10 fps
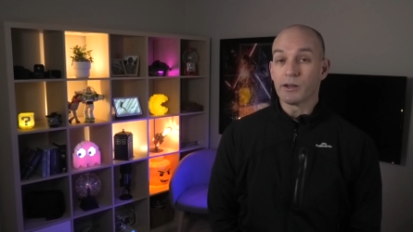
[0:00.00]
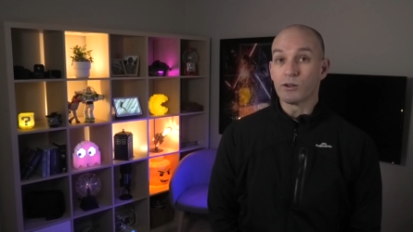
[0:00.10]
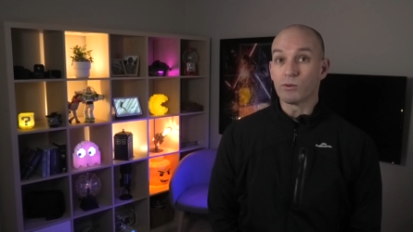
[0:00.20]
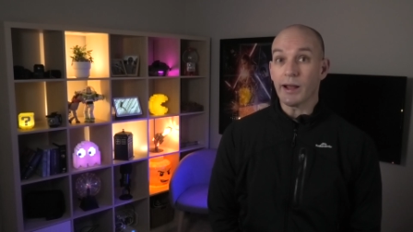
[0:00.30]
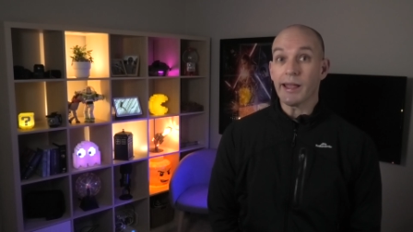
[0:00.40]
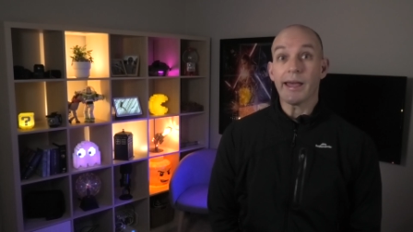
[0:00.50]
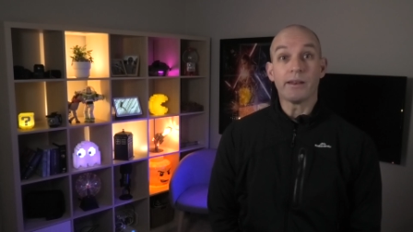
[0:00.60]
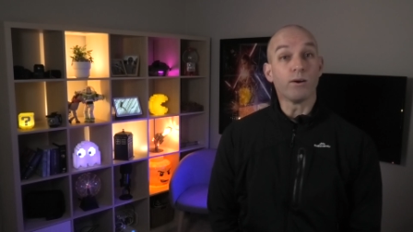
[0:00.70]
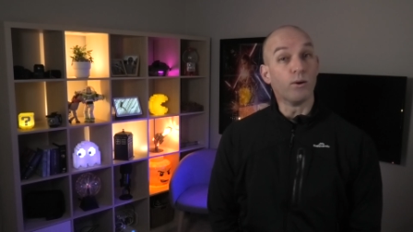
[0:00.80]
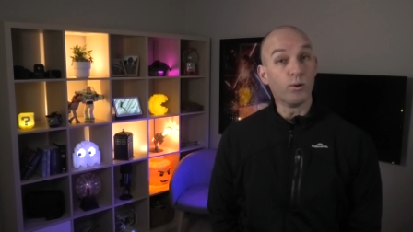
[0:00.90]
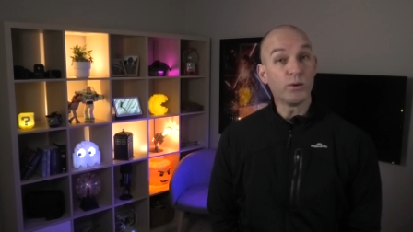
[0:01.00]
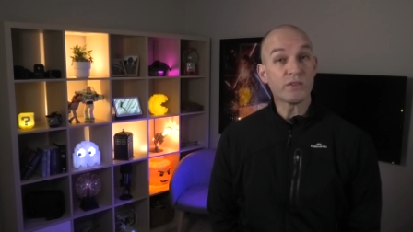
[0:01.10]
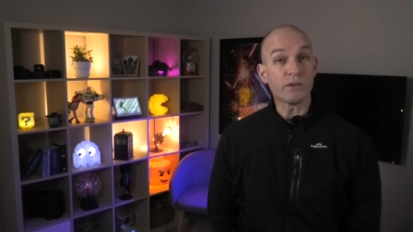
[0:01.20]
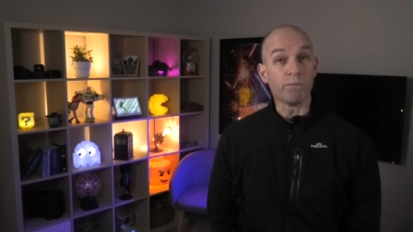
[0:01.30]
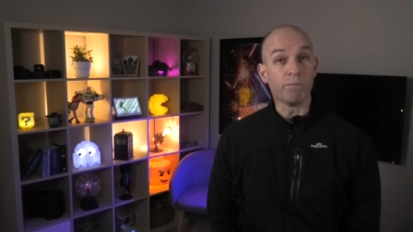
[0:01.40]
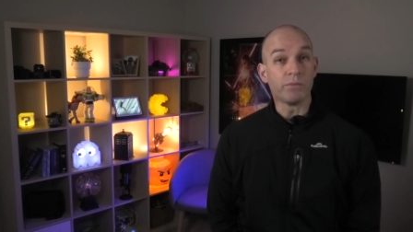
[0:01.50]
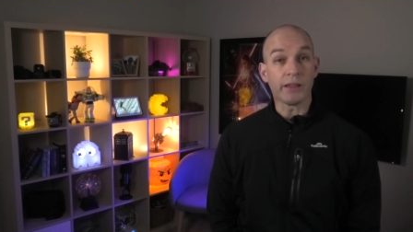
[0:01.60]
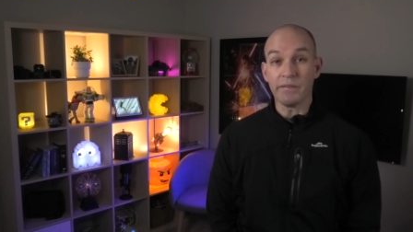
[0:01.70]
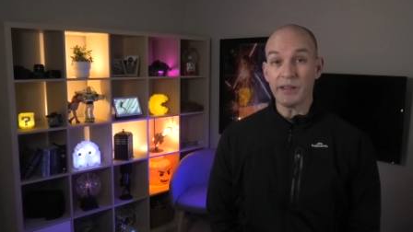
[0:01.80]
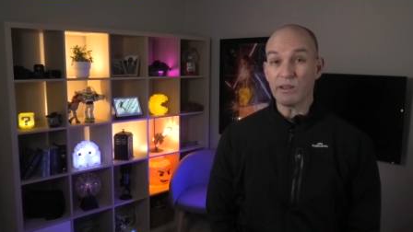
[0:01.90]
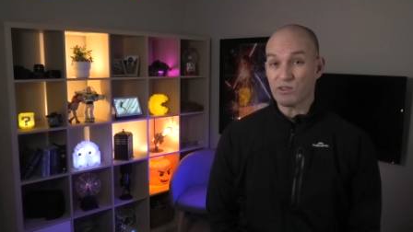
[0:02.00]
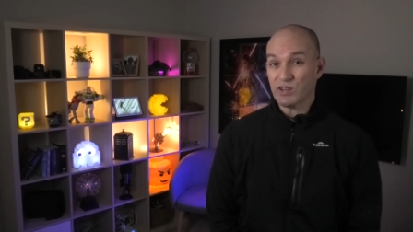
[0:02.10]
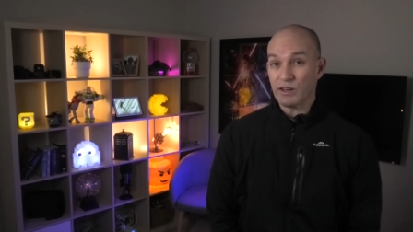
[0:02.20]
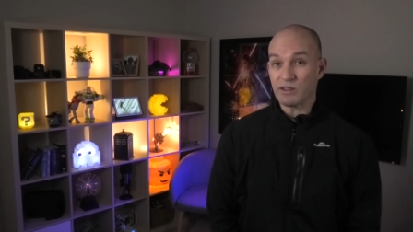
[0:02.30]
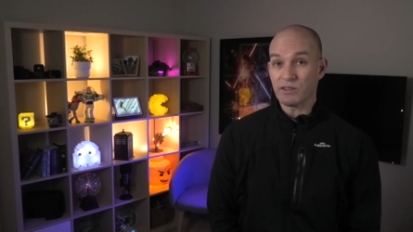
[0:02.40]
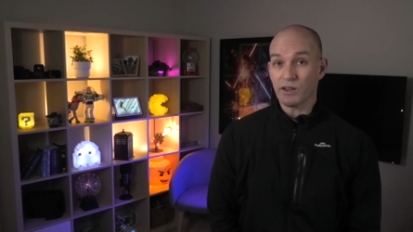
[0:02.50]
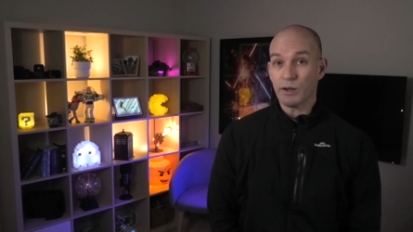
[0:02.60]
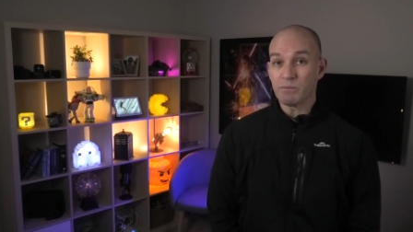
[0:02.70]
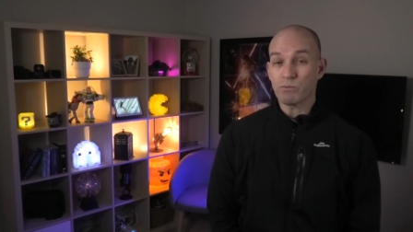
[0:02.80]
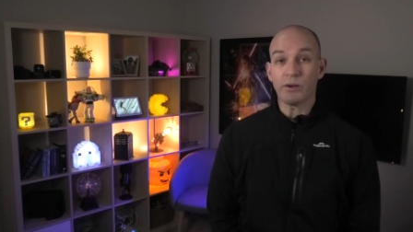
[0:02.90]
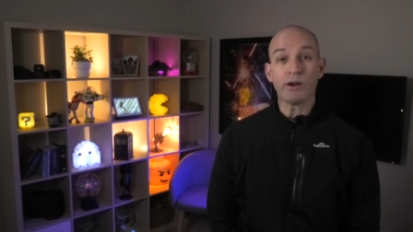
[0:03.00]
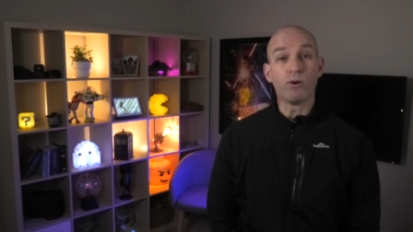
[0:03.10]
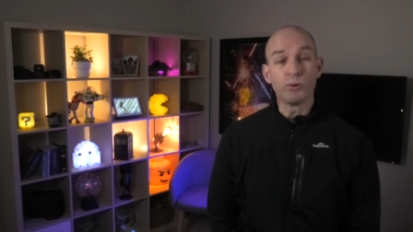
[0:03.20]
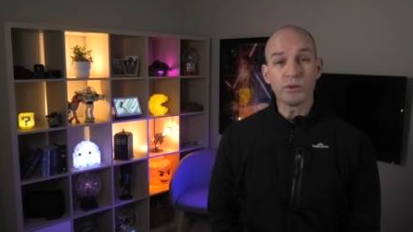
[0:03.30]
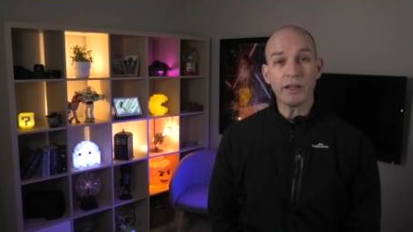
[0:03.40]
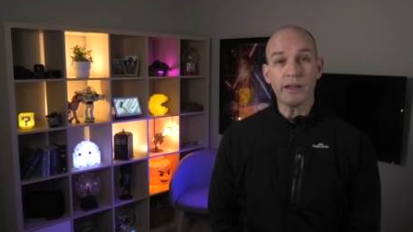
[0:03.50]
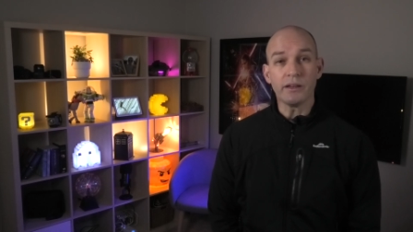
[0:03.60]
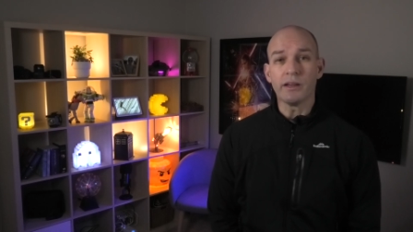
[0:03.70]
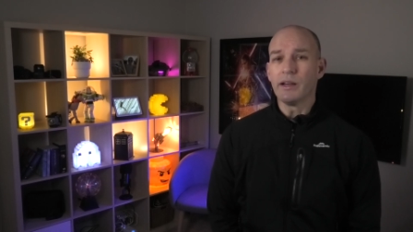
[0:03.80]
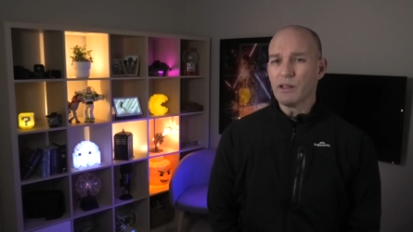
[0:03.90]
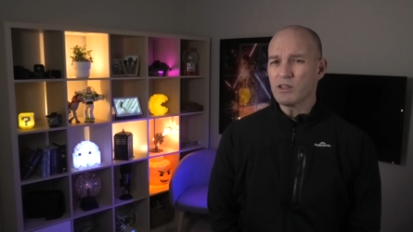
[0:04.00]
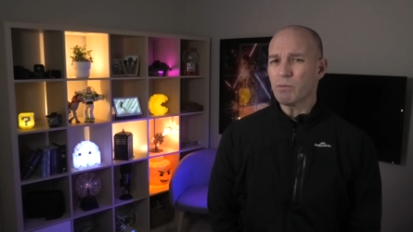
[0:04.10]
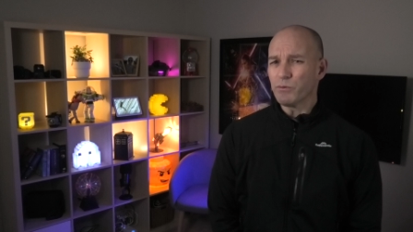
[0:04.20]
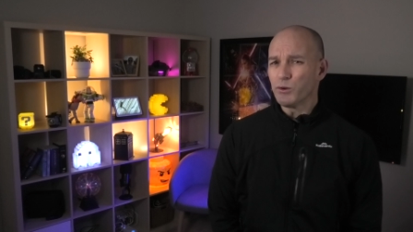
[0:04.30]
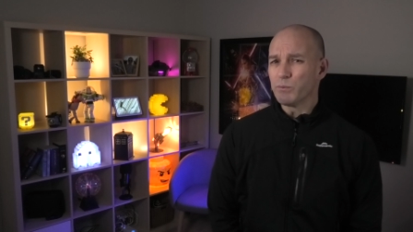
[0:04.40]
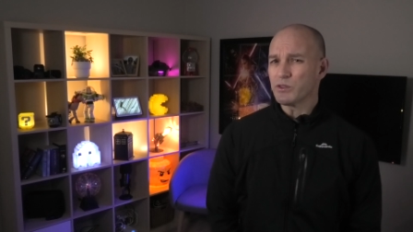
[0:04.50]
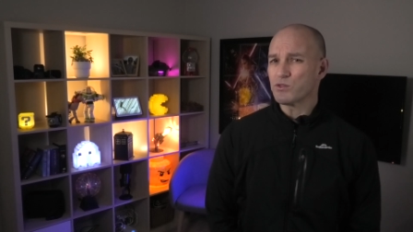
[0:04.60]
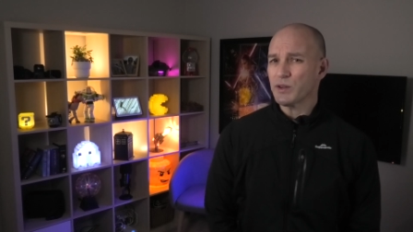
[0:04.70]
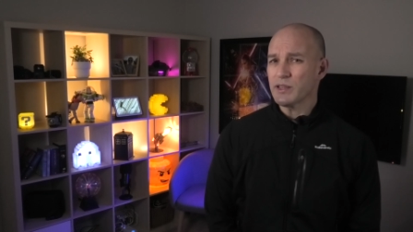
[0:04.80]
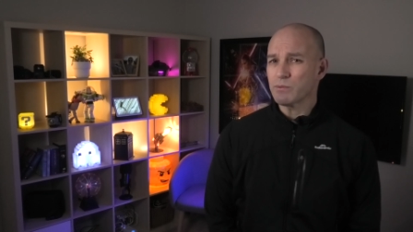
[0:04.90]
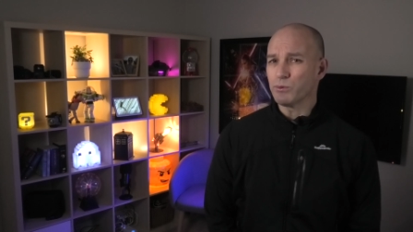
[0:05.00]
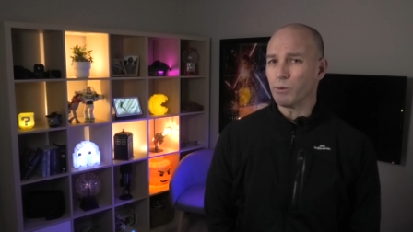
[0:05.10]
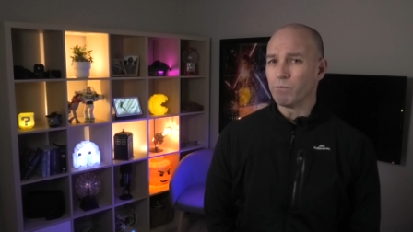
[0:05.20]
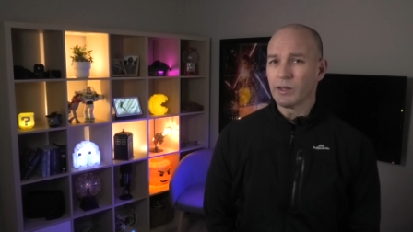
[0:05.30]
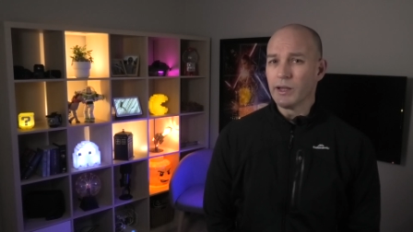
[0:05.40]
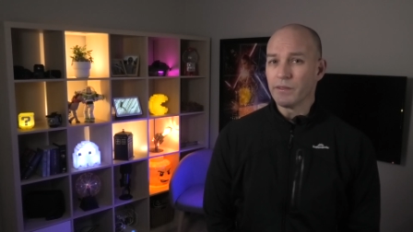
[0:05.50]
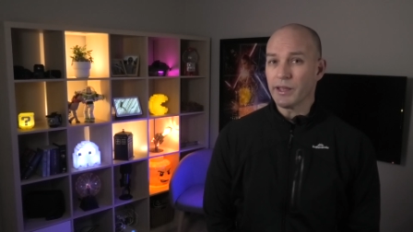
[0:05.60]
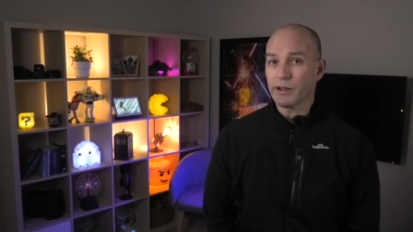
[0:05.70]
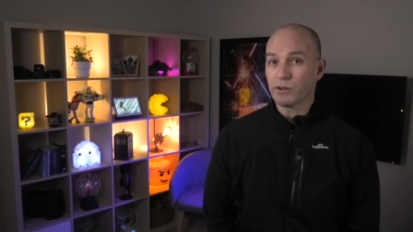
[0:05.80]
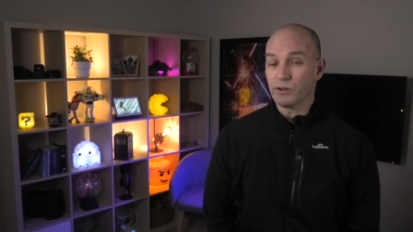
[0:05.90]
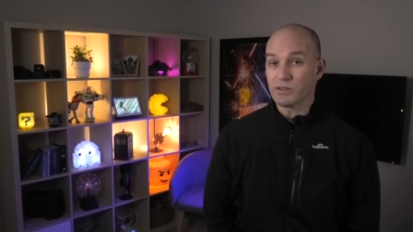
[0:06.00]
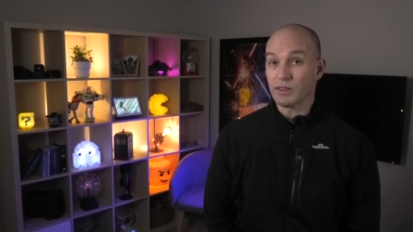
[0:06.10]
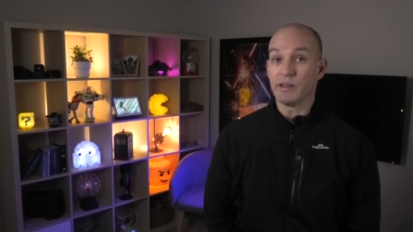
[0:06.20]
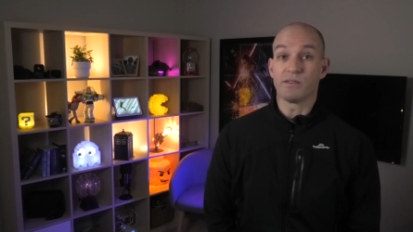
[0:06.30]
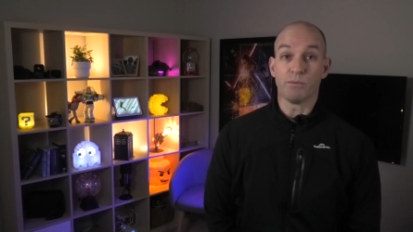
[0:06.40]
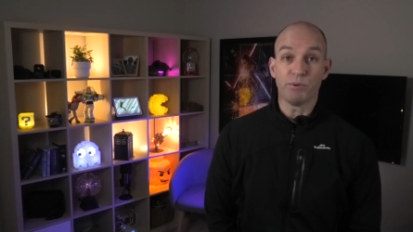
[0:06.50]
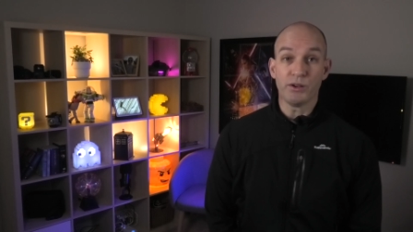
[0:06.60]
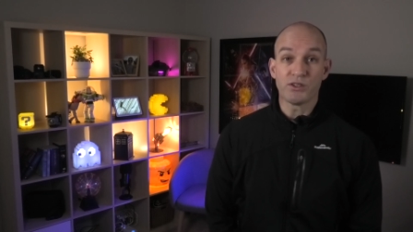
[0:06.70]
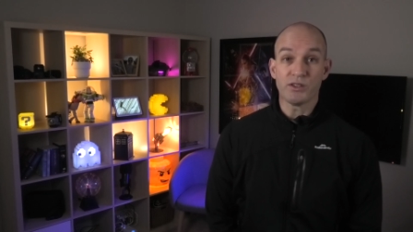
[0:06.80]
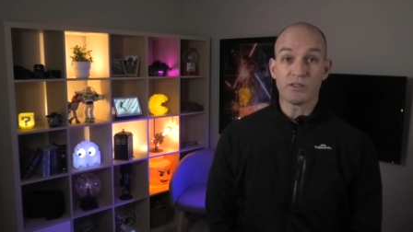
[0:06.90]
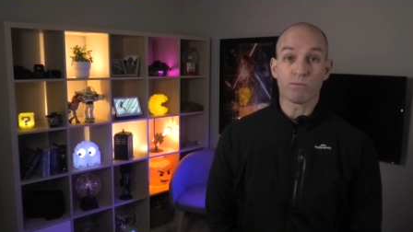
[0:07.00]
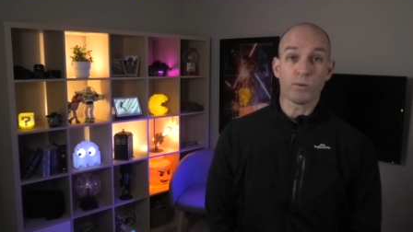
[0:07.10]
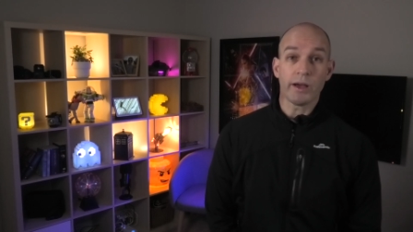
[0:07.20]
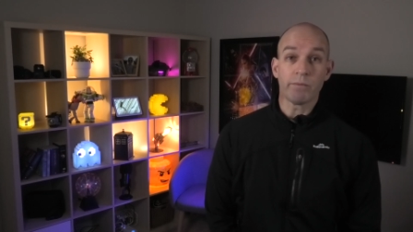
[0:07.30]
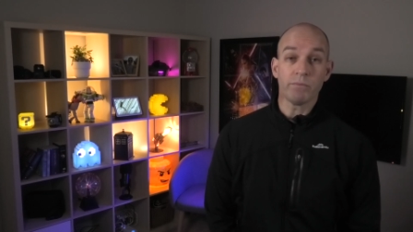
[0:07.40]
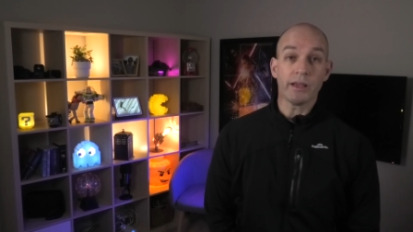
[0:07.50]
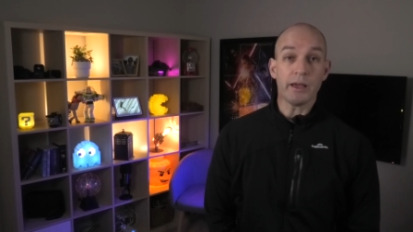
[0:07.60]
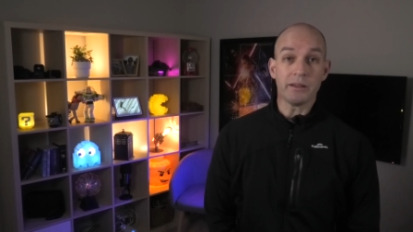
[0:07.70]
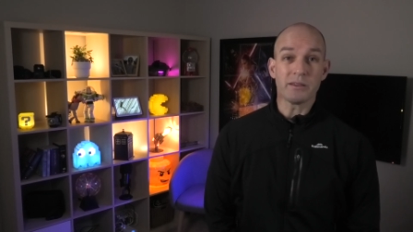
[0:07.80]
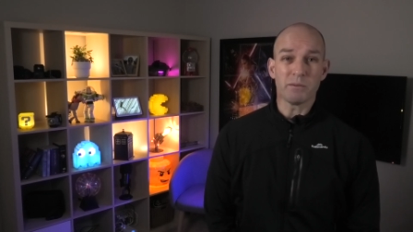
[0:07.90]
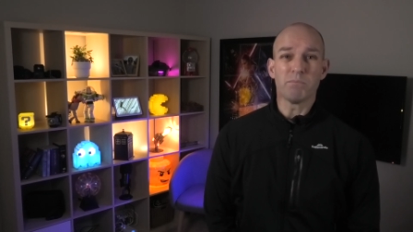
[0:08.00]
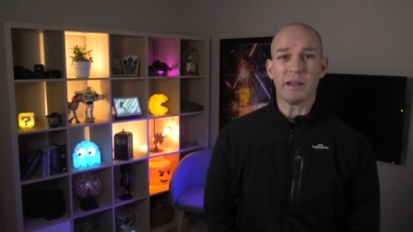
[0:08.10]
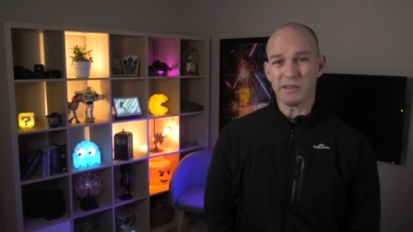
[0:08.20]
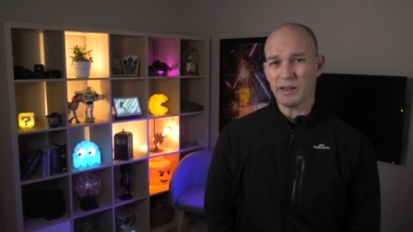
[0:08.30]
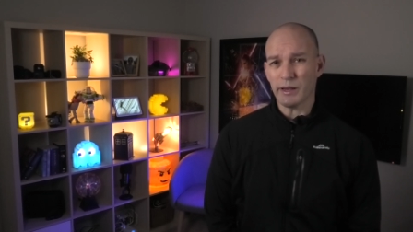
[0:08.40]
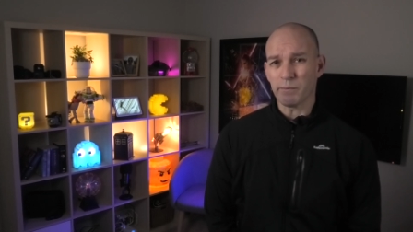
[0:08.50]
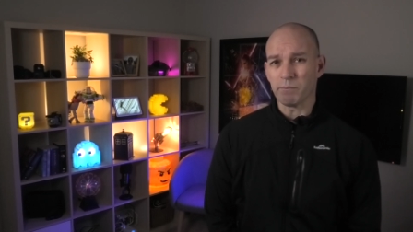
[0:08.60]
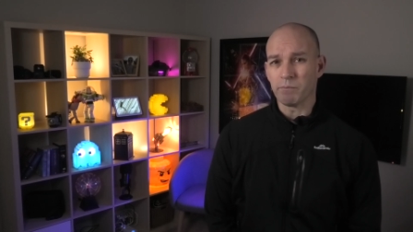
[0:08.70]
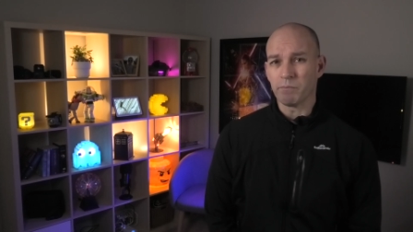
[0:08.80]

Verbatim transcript: Great and awesome. In these challenging times, we all need cheaper forms of transport that cost less to purchase, run and maintain.